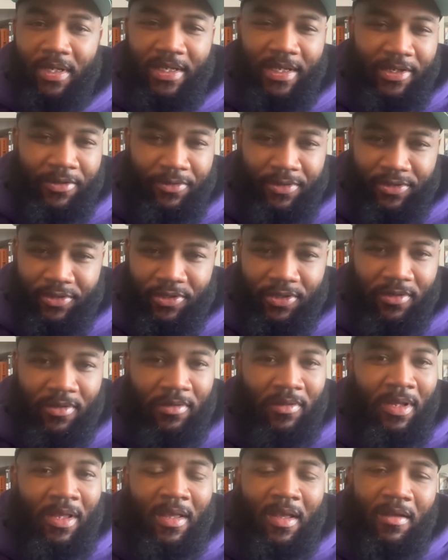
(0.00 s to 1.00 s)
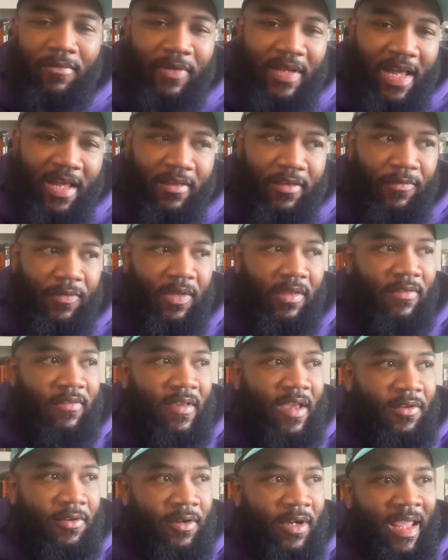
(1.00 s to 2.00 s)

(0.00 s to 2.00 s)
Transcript: literature, philosophy, etc.,